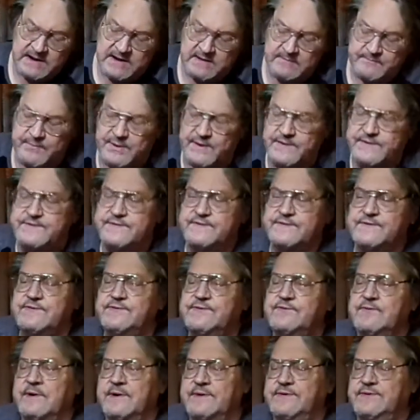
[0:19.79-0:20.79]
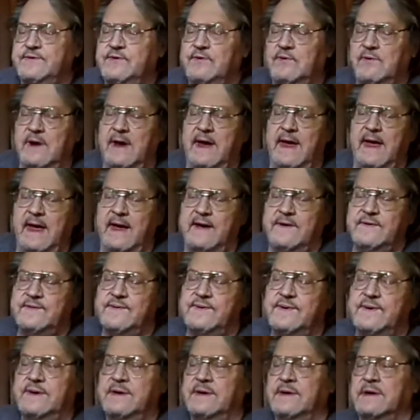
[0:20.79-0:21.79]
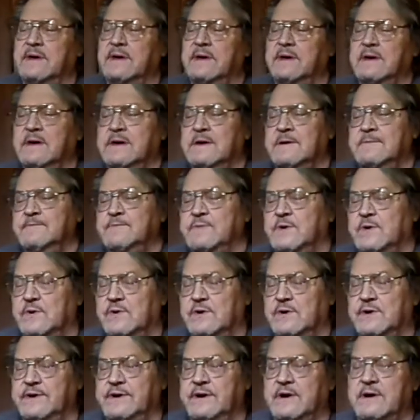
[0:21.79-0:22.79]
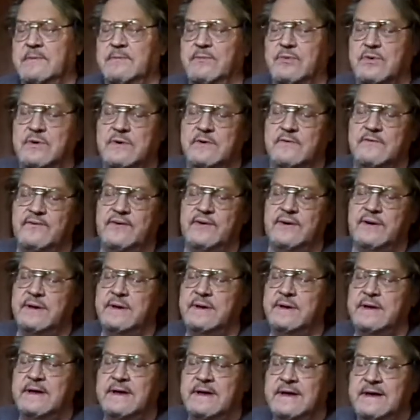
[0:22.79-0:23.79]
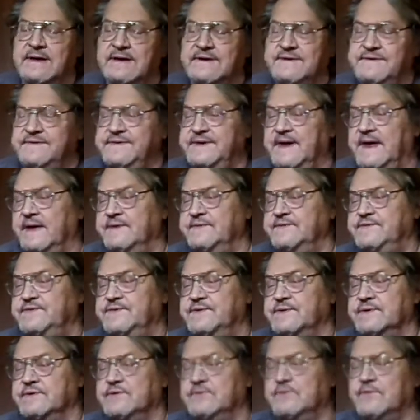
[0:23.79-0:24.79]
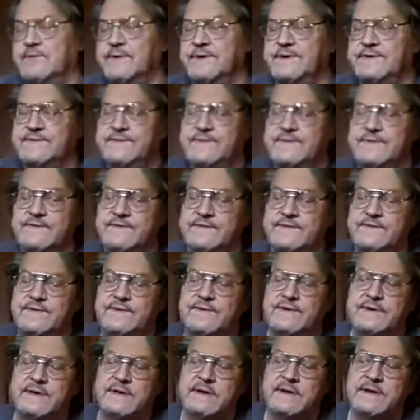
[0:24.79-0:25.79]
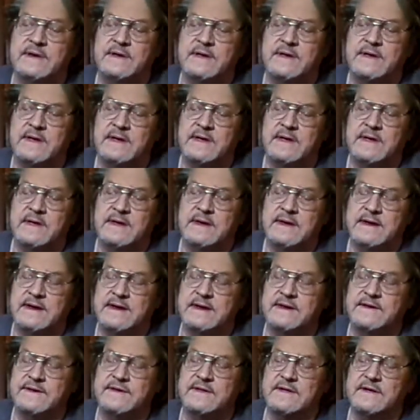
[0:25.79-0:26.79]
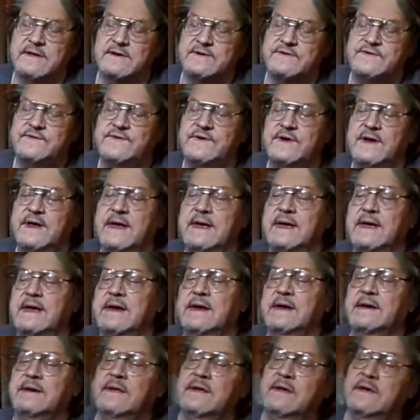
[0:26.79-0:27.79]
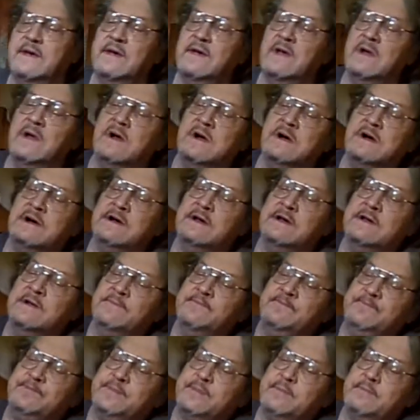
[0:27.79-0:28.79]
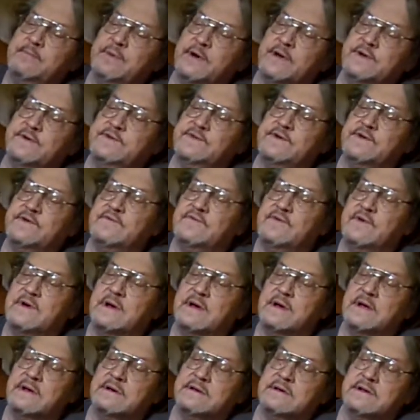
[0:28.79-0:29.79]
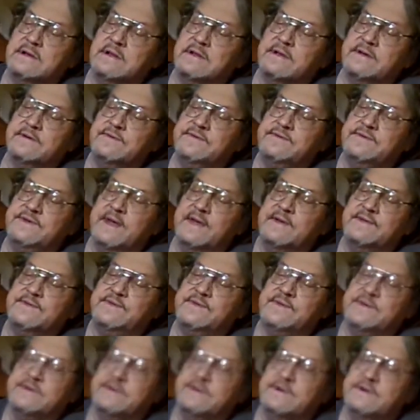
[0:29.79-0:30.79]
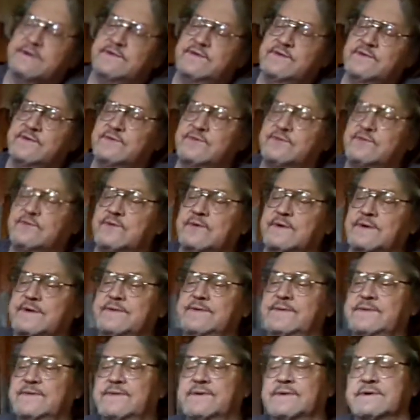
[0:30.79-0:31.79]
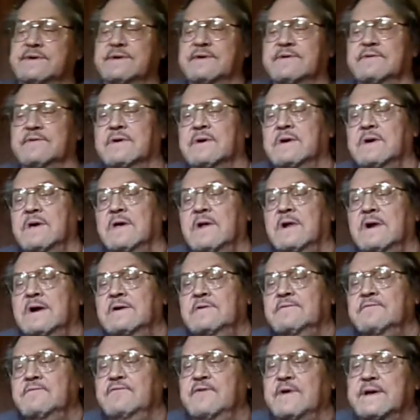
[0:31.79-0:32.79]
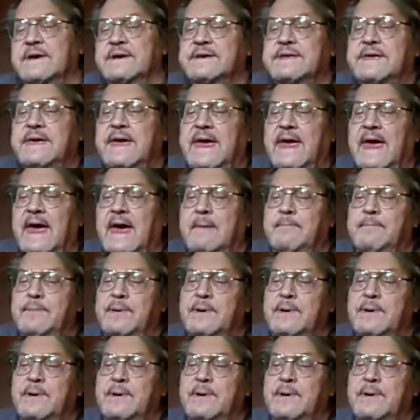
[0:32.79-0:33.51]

bunch of stress cracks. There are a number of dents and creases in the shade, bunch of uh, little dents and issues, creases in the vent cap